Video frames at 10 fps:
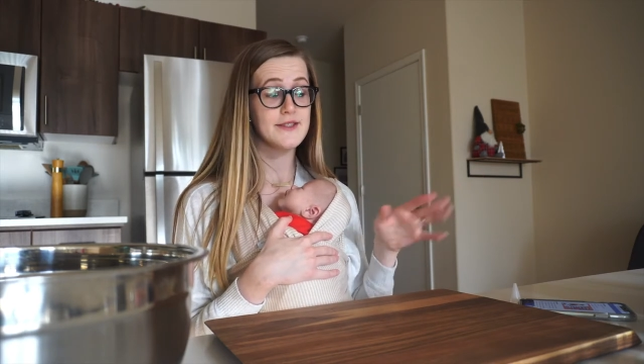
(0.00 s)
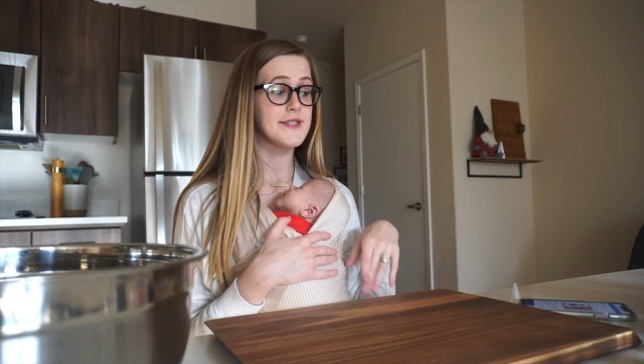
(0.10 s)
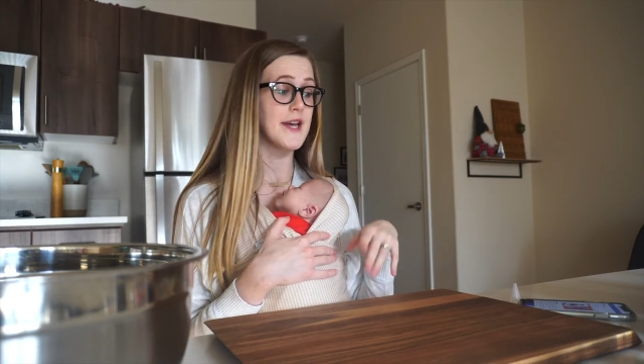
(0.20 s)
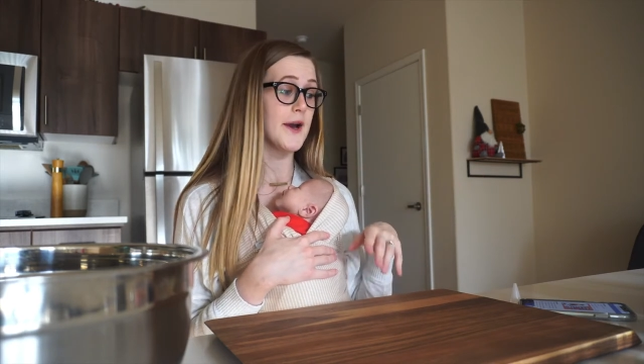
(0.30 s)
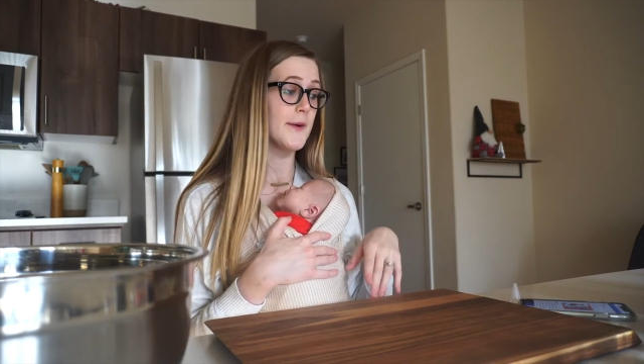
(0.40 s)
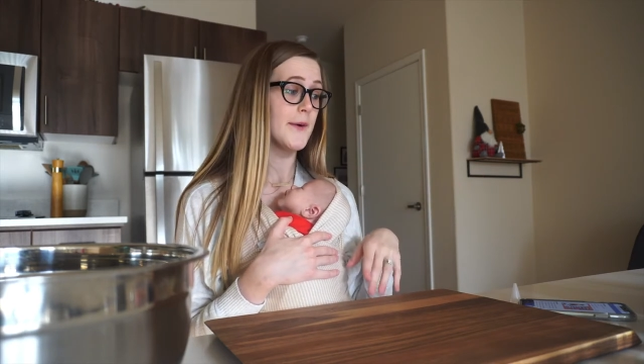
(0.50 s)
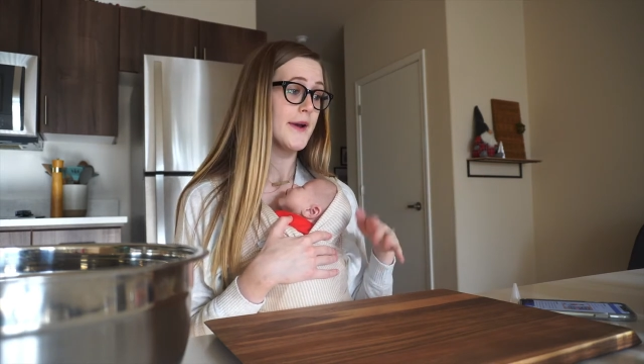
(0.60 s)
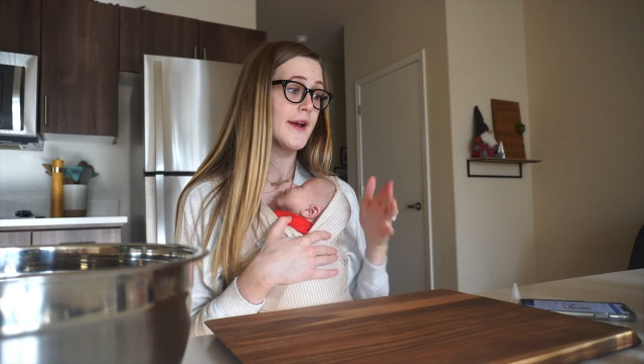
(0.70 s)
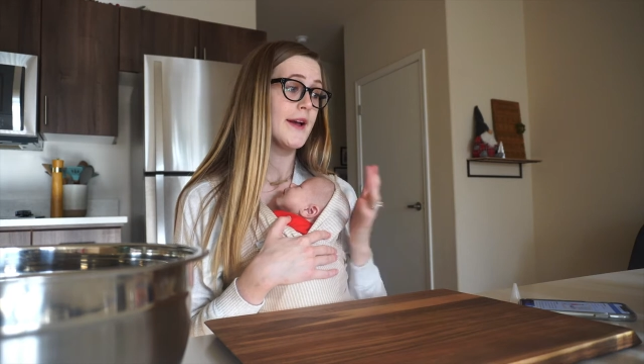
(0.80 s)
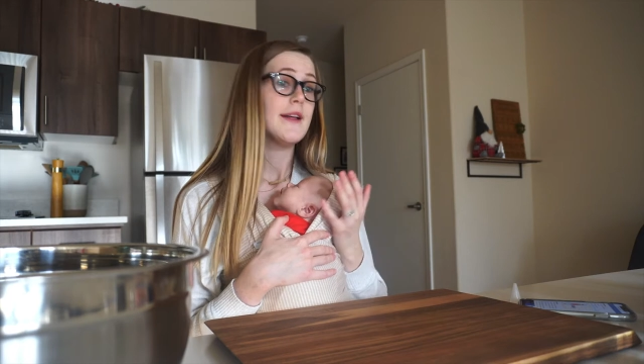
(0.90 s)
So
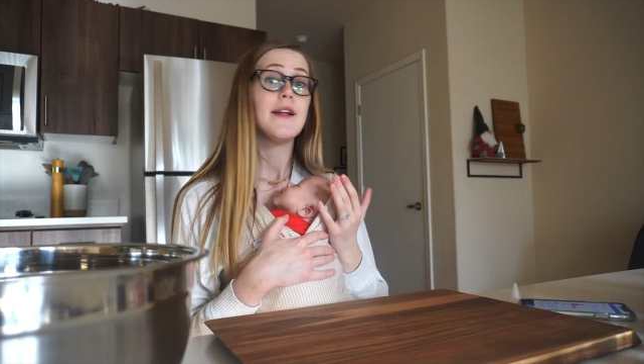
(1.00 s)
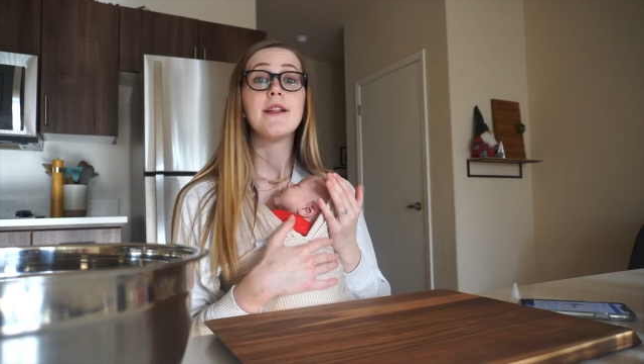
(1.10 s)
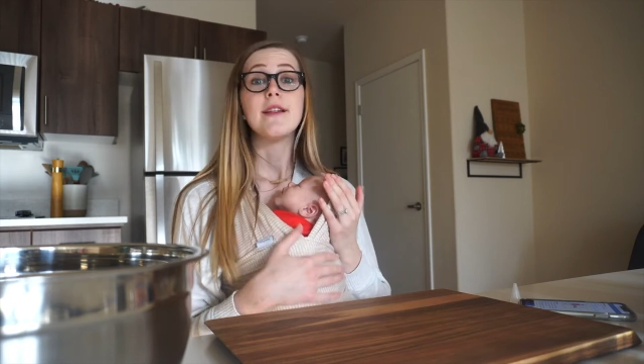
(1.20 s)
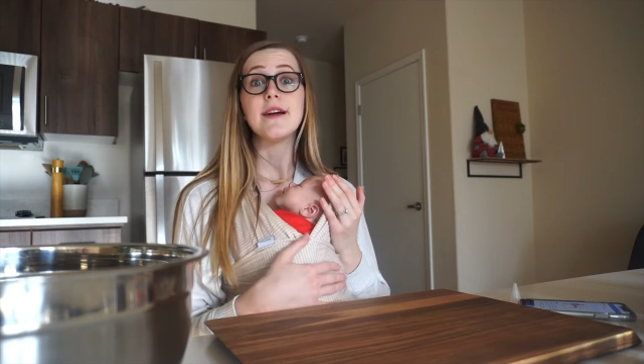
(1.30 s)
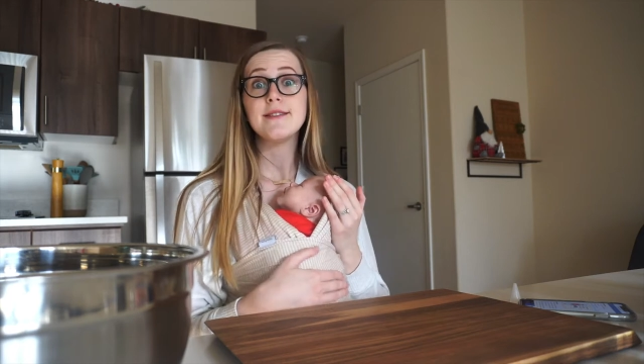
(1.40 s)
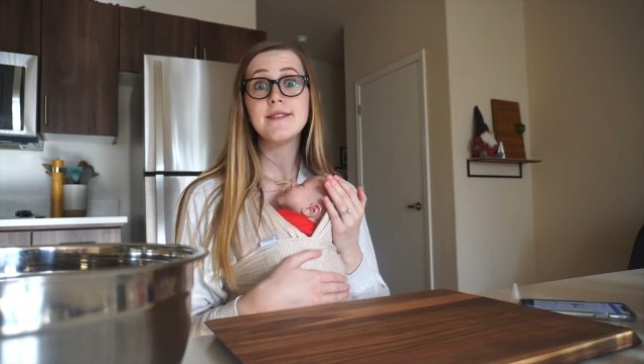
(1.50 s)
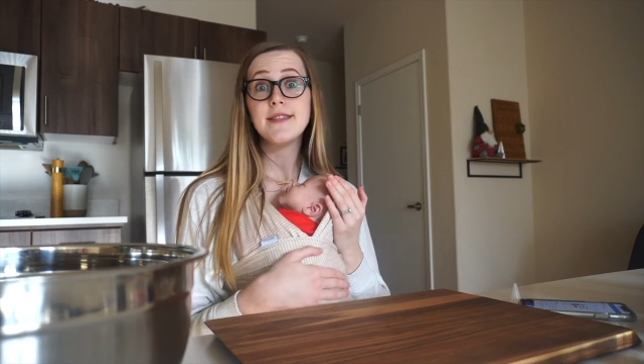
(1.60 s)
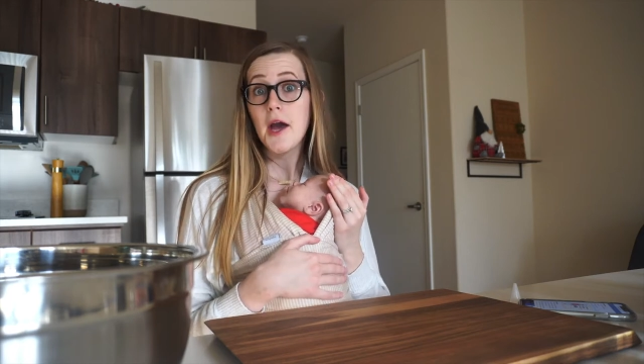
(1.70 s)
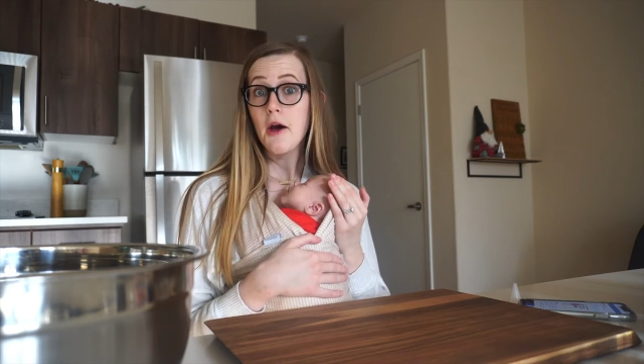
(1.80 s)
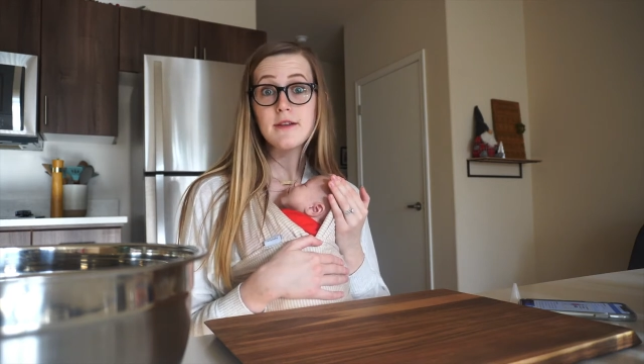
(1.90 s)
let's
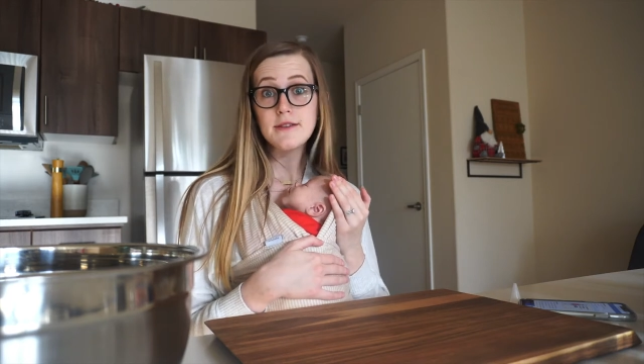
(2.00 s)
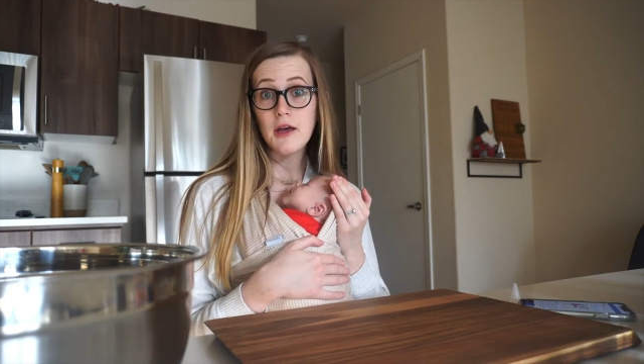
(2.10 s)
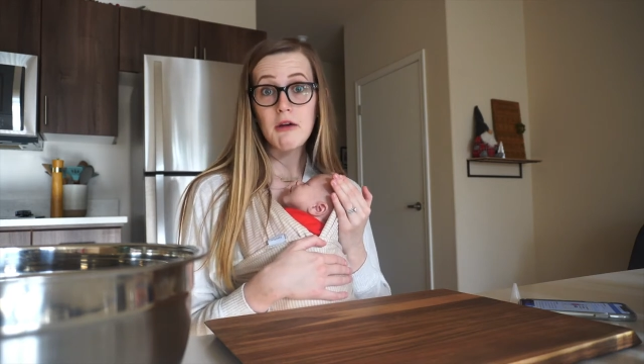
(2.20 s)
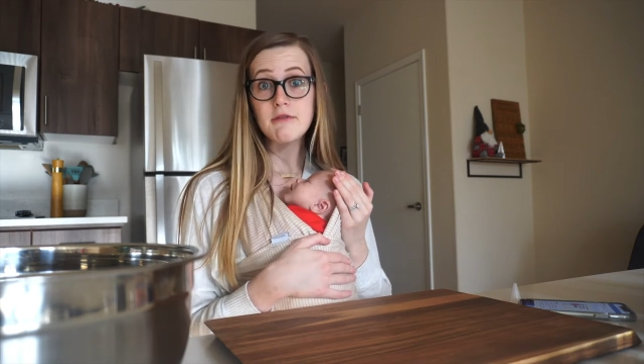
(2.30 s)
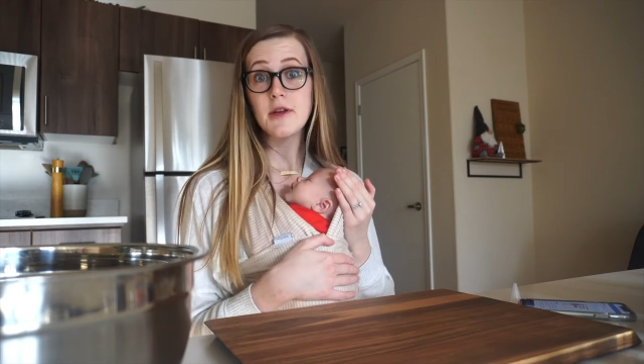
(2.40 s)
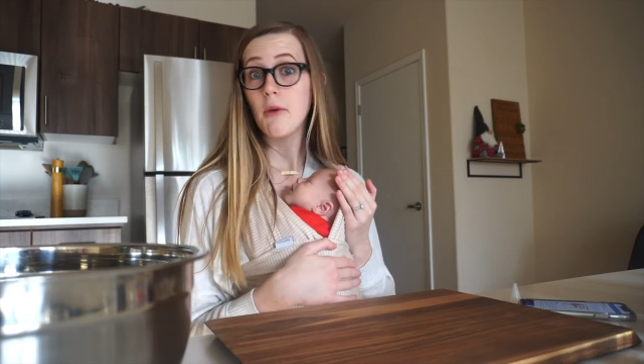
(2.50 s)
see how this goes.